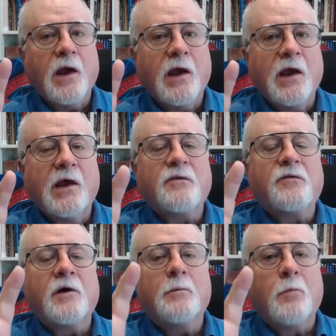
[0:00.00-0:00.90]
if
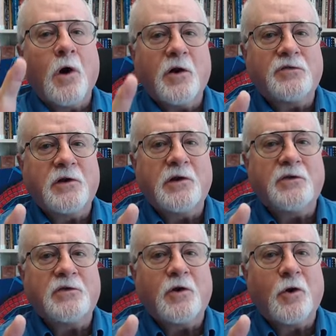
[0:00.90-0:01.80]
Marcion is
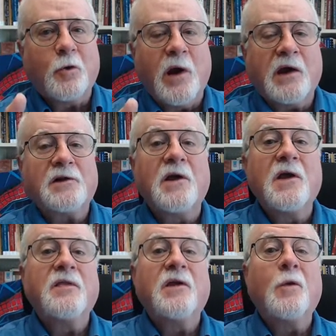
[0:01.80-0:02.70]
incorrect,
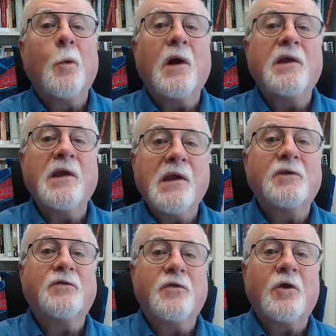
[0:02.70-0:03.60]
then what
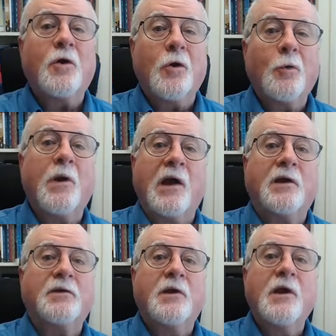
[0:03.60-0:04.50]
is the correct
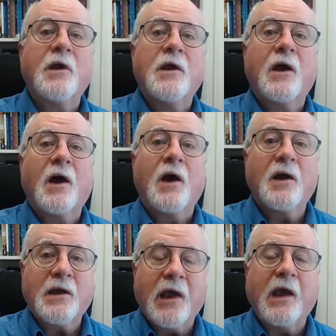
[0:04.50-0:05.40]

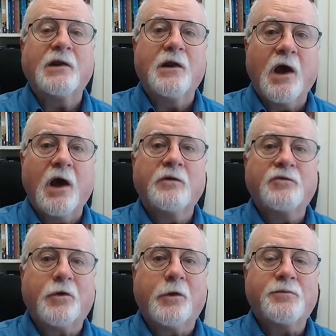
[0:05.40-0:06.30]
canon of
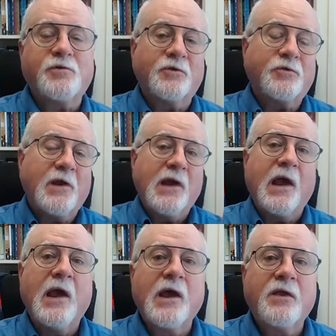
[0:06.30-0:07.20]
scriptures?
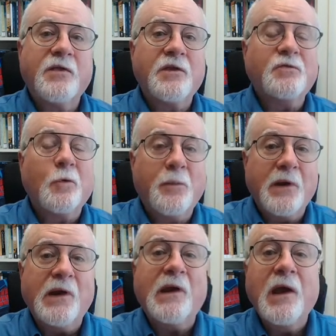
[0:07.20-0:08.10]
And this will
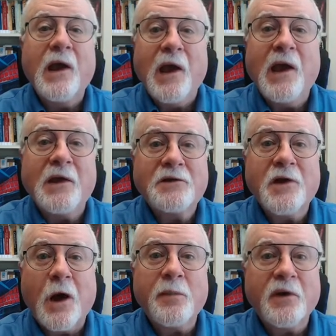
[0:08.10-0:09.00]
be a
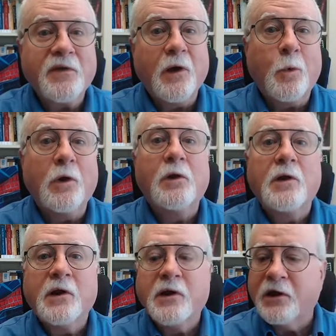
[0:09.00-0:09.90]
topic that we'll
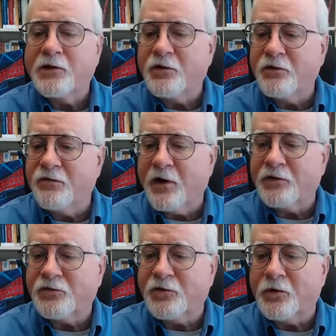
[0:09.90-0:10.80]
get to very
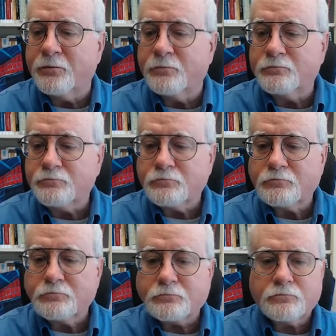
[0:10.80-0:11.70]
soon.
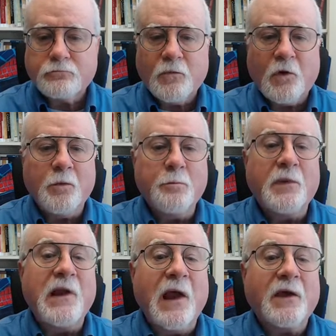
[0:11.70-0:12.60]
But
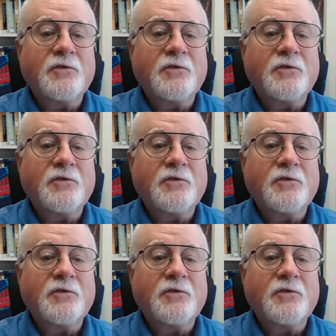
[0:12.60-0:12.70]
next,